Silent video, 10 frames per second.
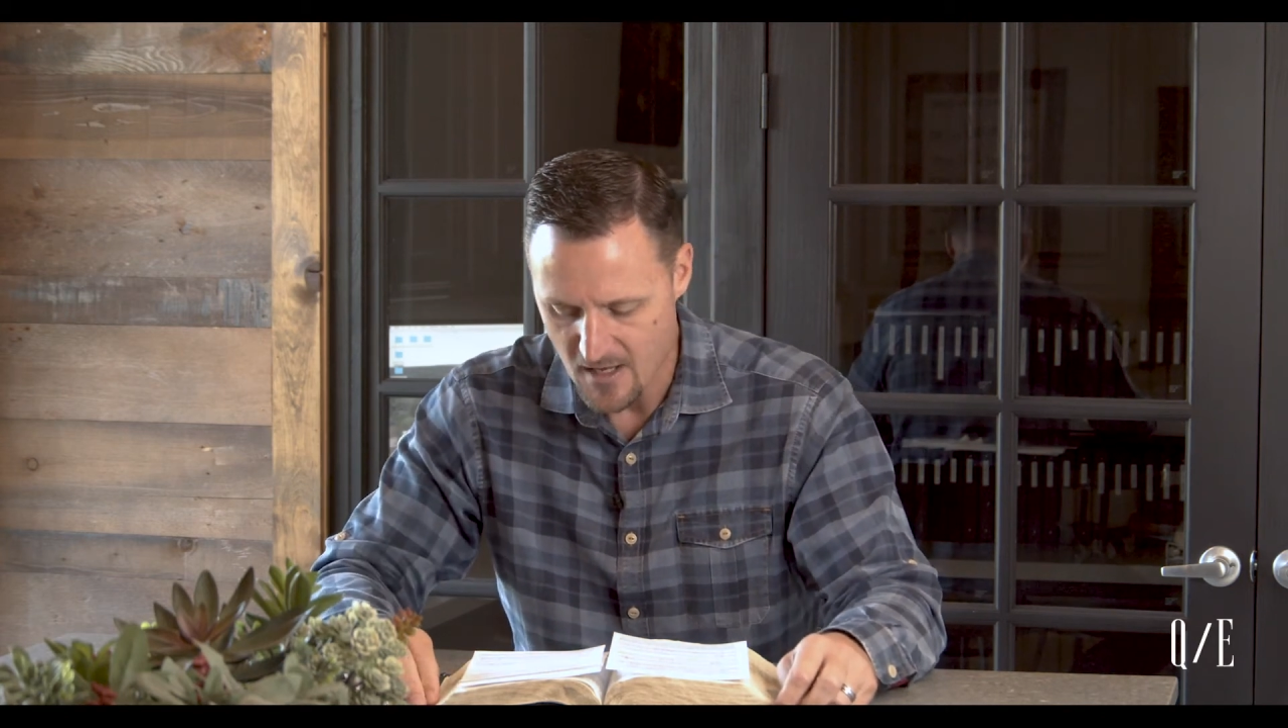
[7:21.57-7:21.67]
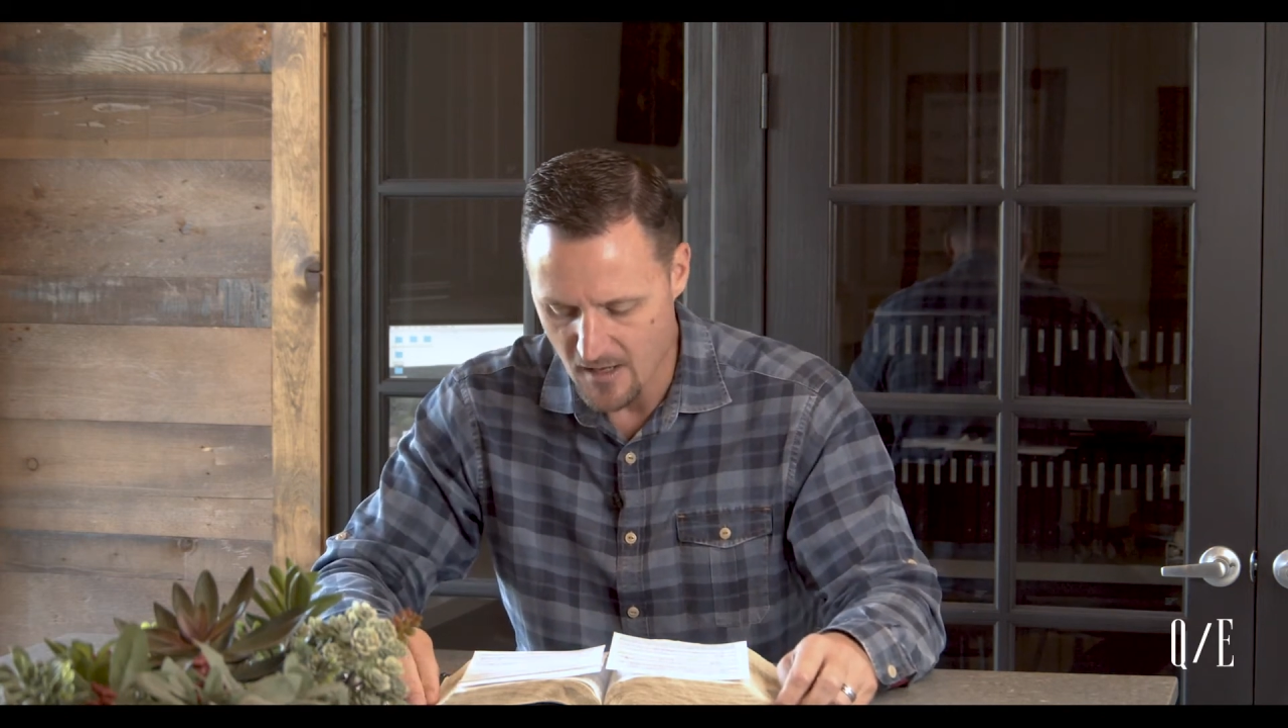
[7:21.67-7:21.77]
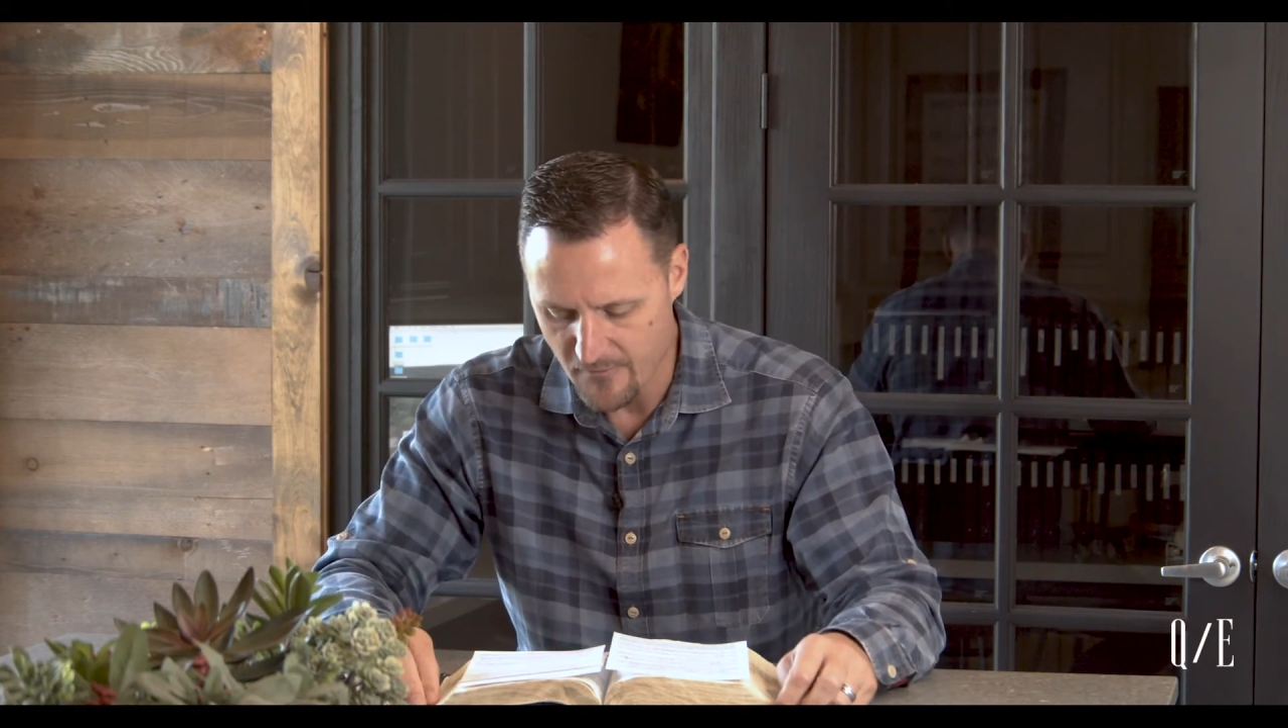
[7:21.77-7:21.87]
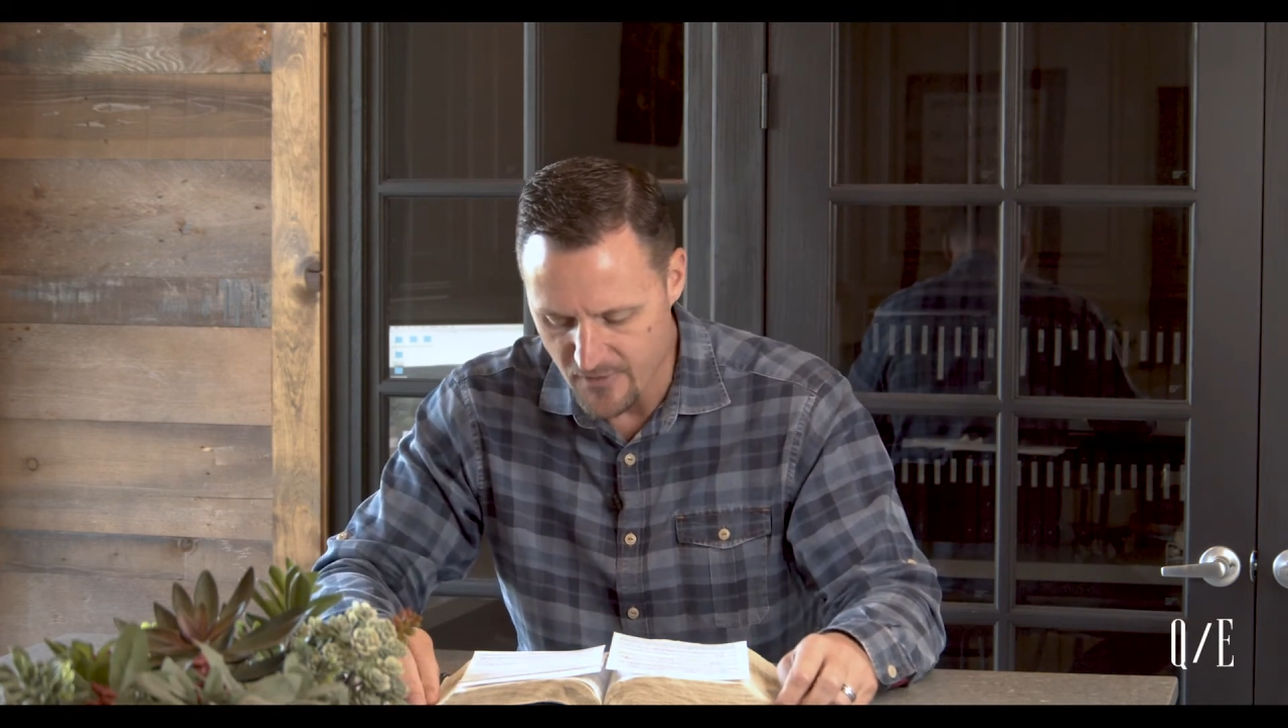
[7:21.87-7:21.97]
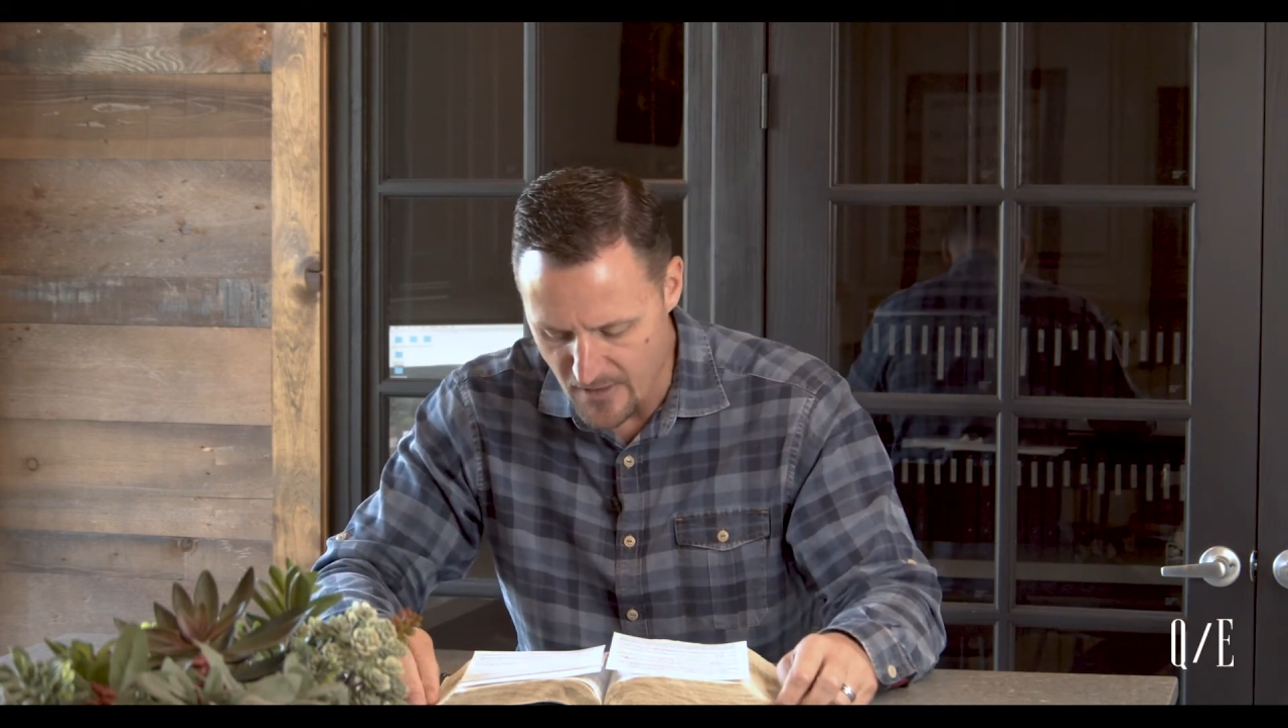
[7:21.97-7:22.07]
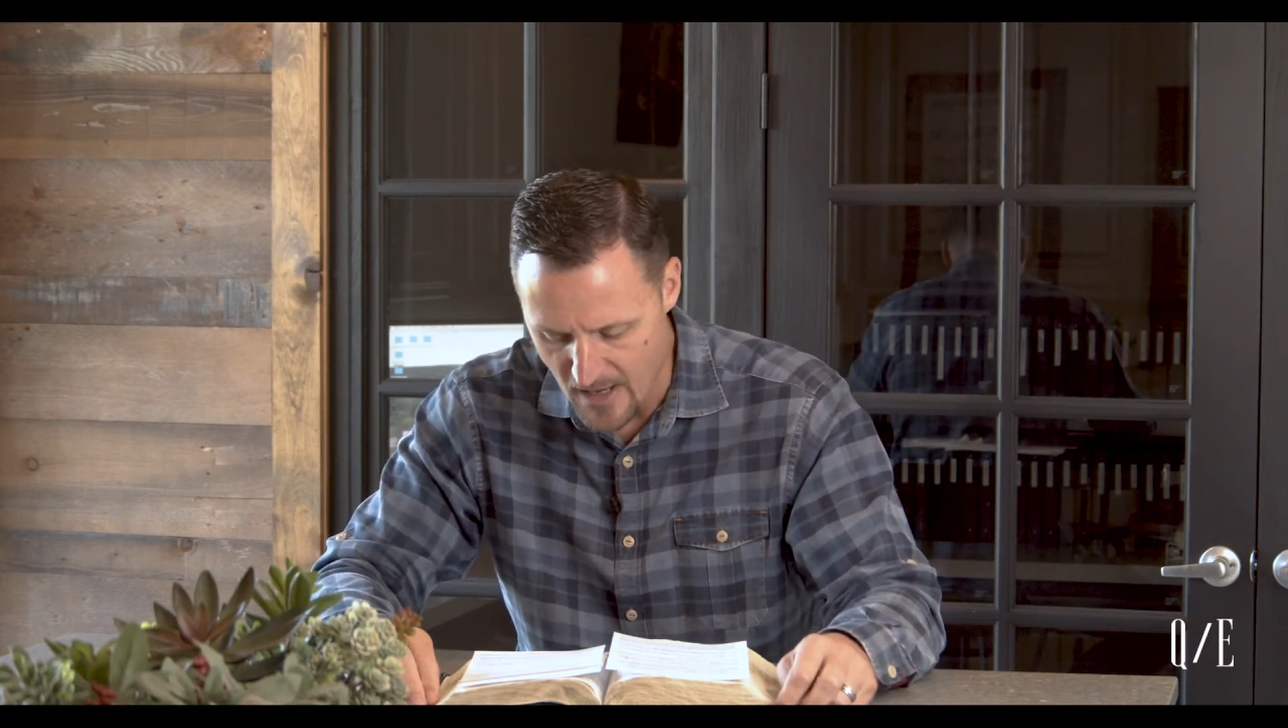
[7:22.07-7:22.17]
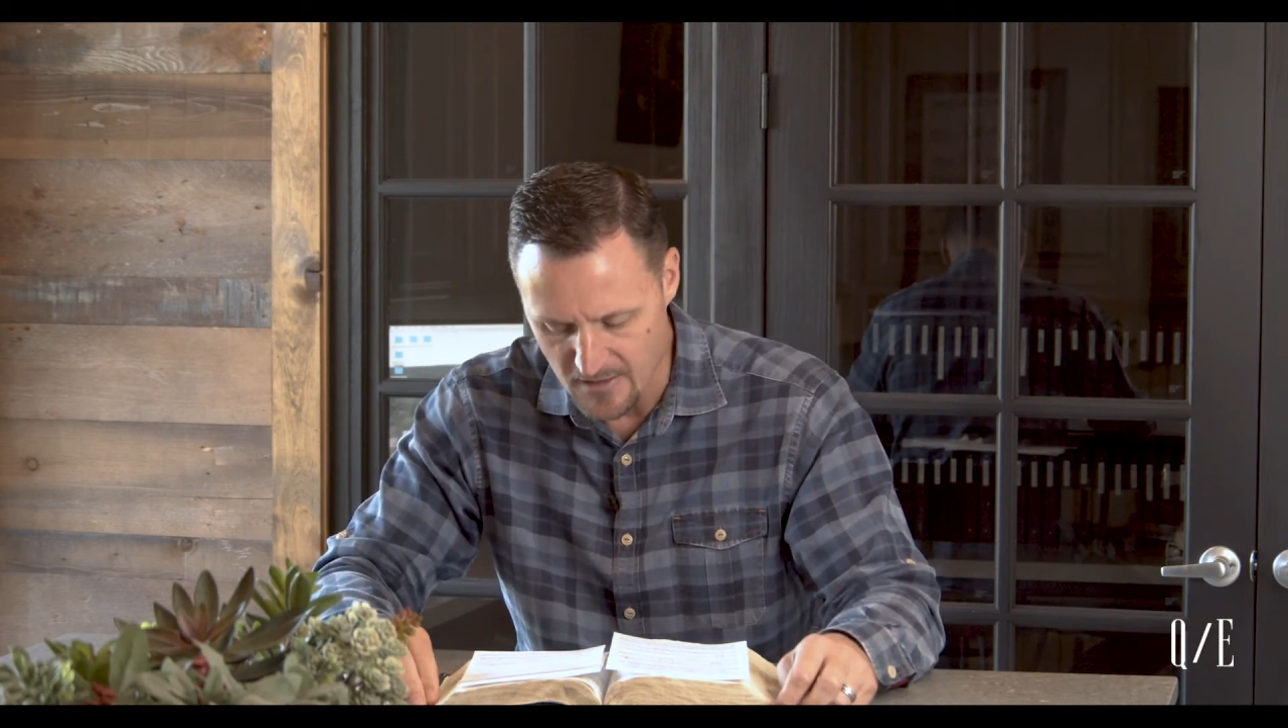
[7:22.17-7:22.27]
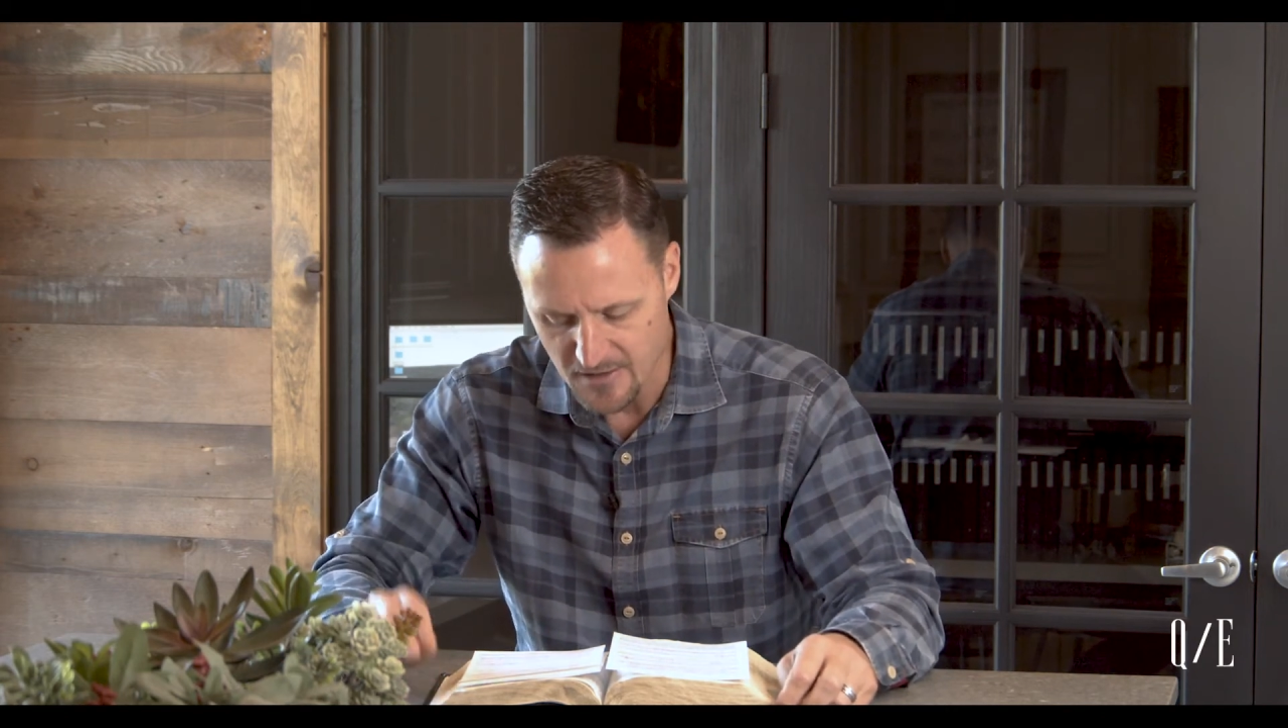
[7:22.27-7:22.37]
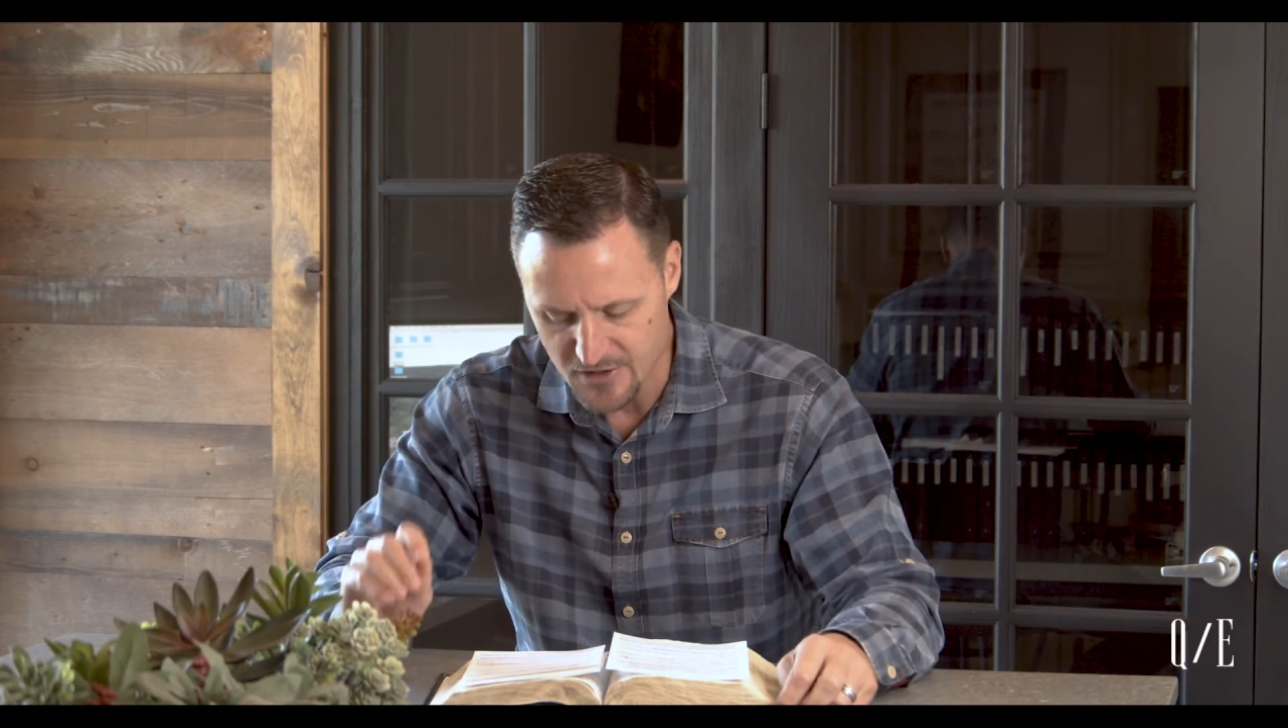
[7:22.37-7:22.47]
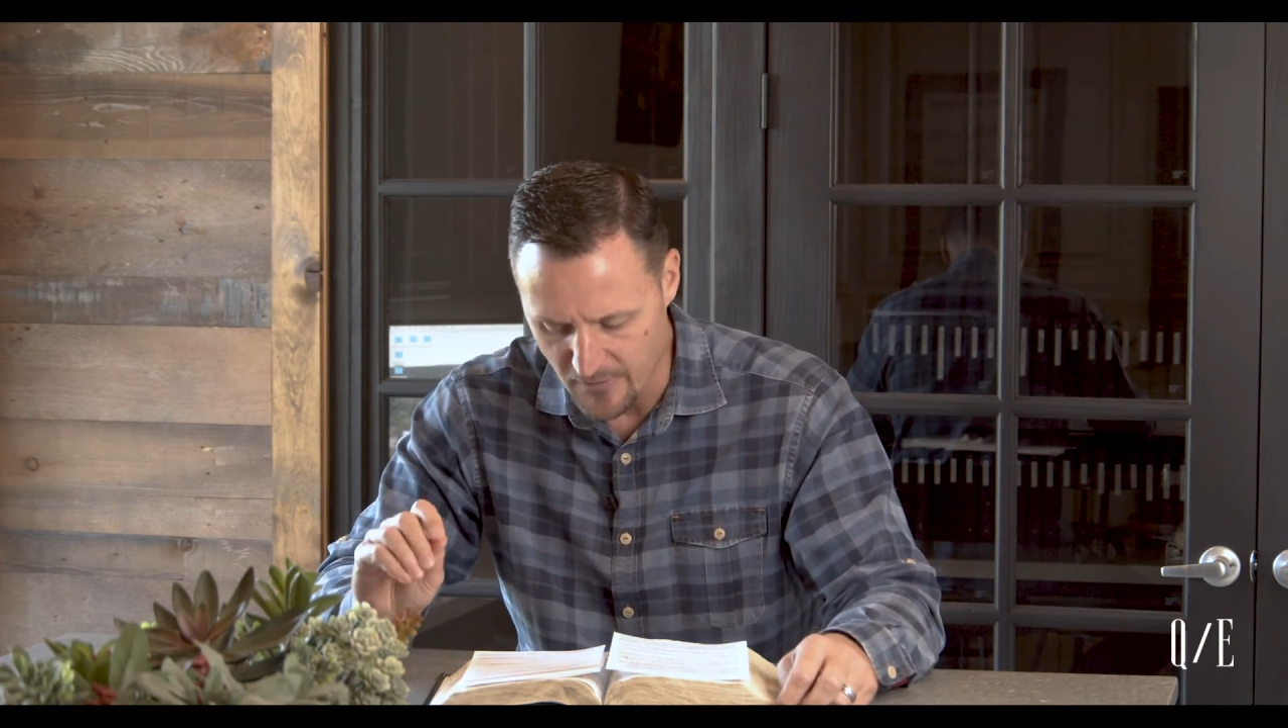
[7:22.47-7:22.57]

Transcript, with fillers: of the knowledge